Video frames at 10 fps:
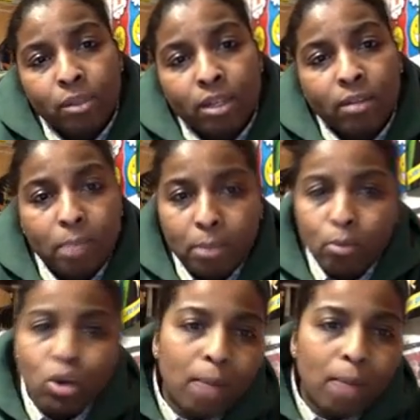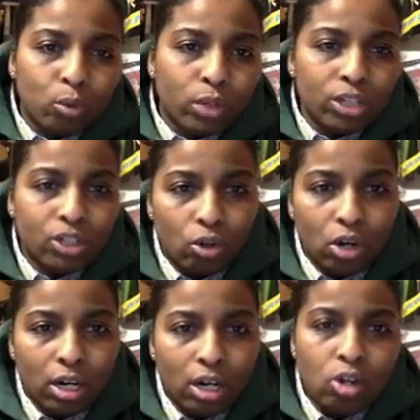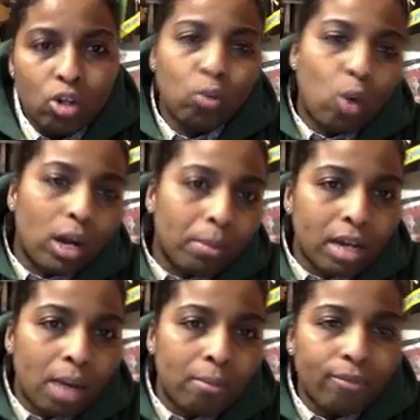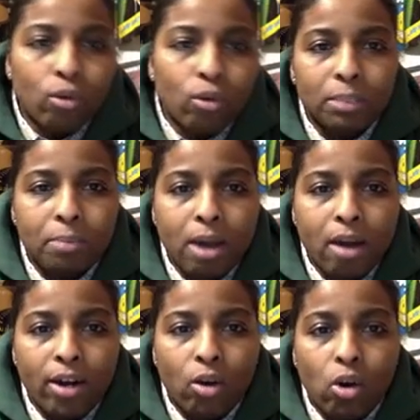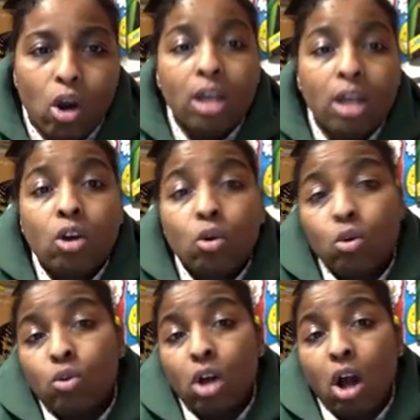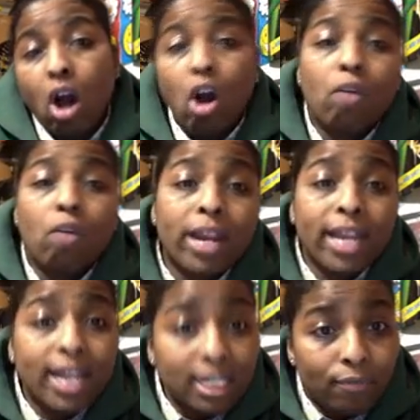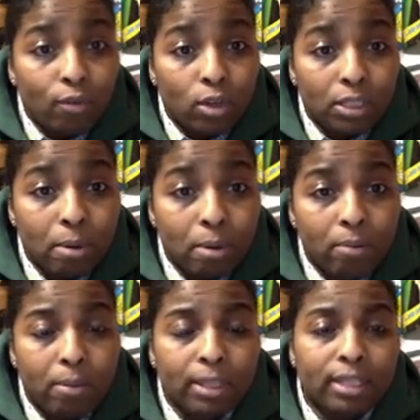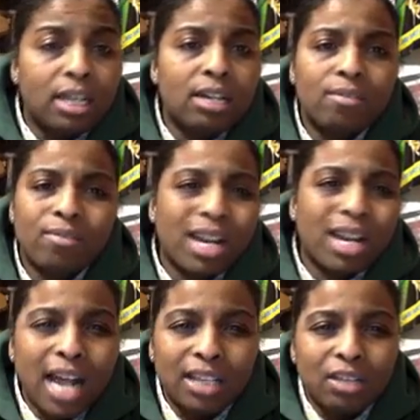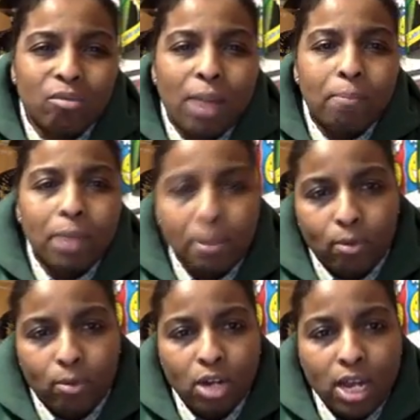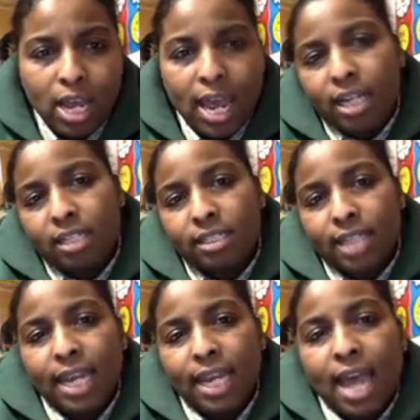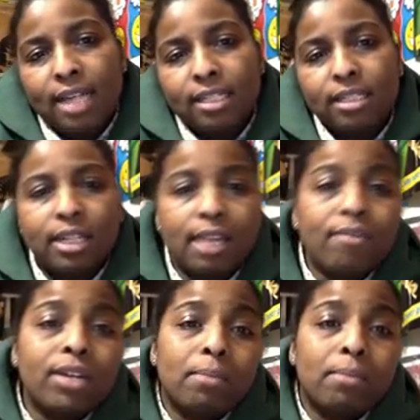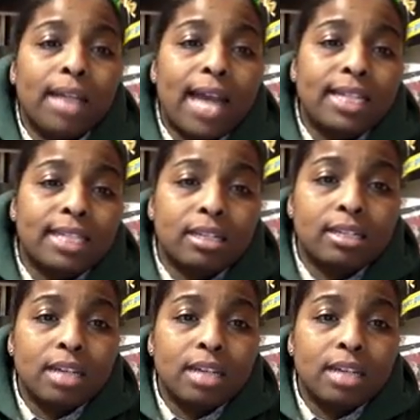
people come through this door who want to become a foster parent or who already is a foster parent, but they're not the right people. And the state has given them a license,